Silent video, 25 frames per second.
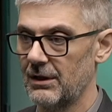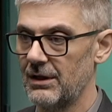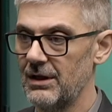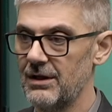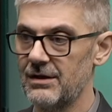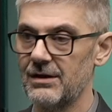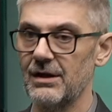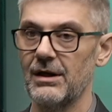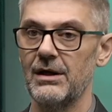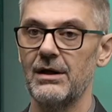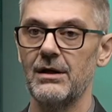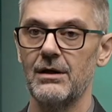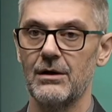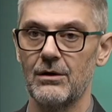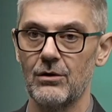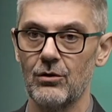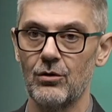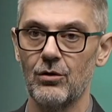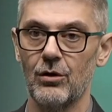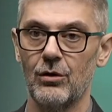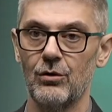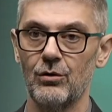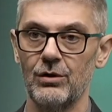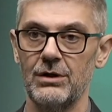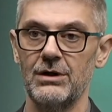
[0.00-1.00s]
easily
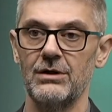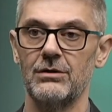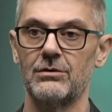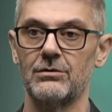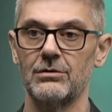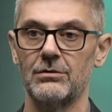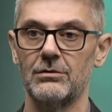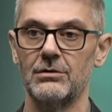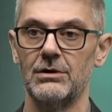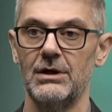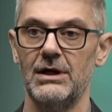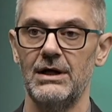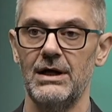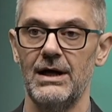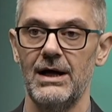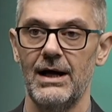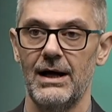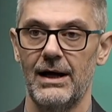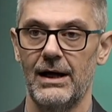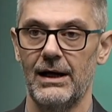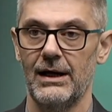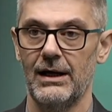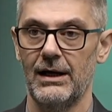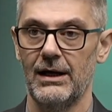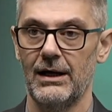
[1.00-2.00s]
go into
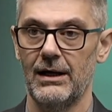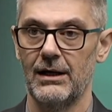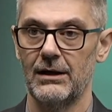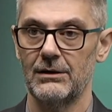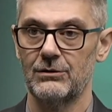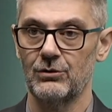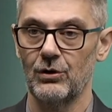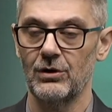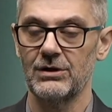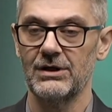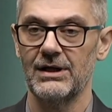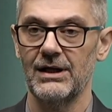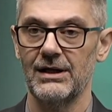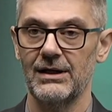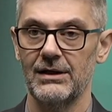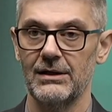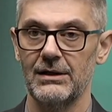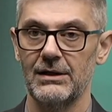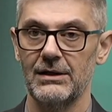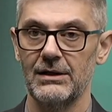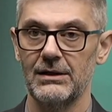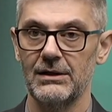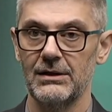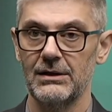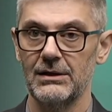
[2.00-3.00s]
total
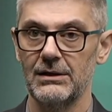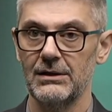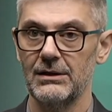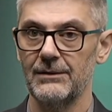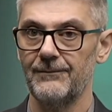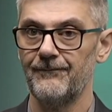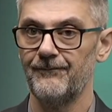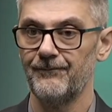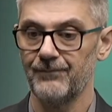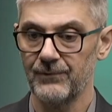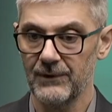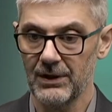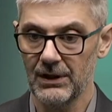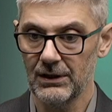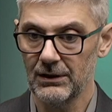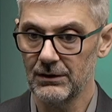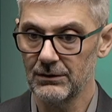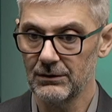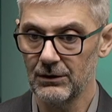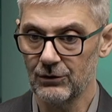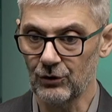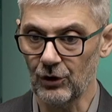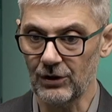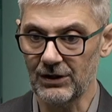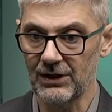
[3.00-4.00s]

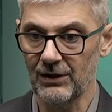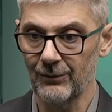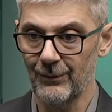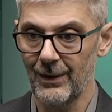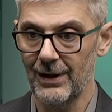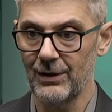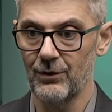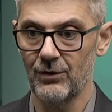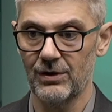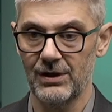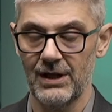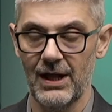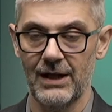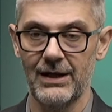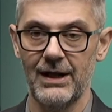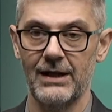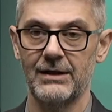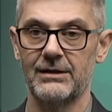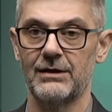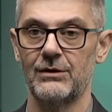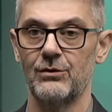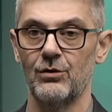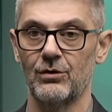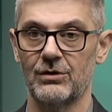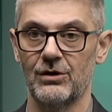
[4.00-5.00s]
values and
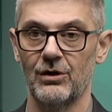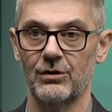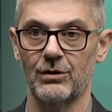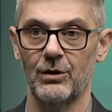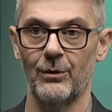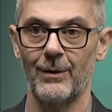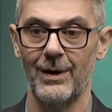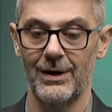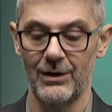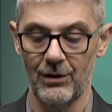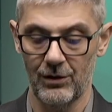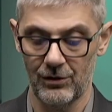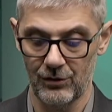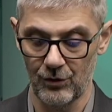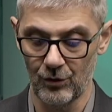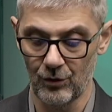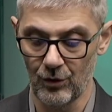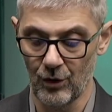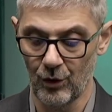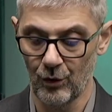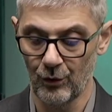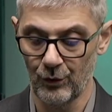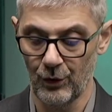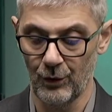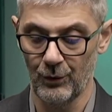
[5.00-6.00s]
enter your total values you
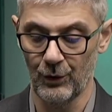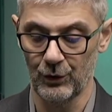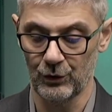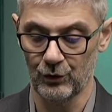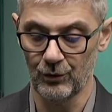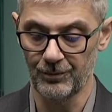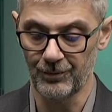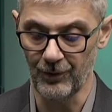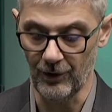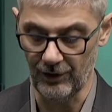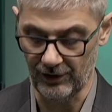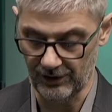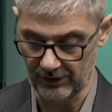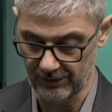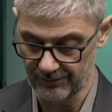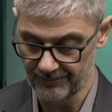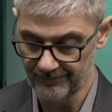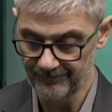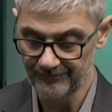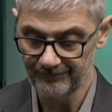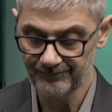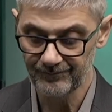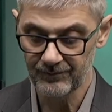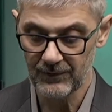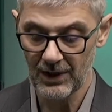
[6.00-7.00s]
know you want to post.
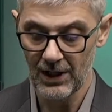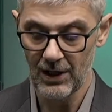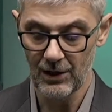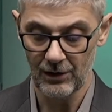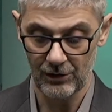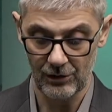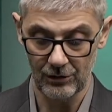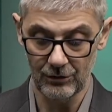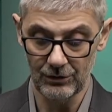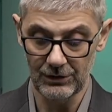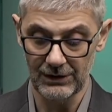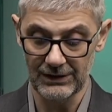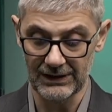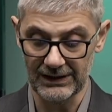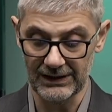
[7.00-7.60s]
So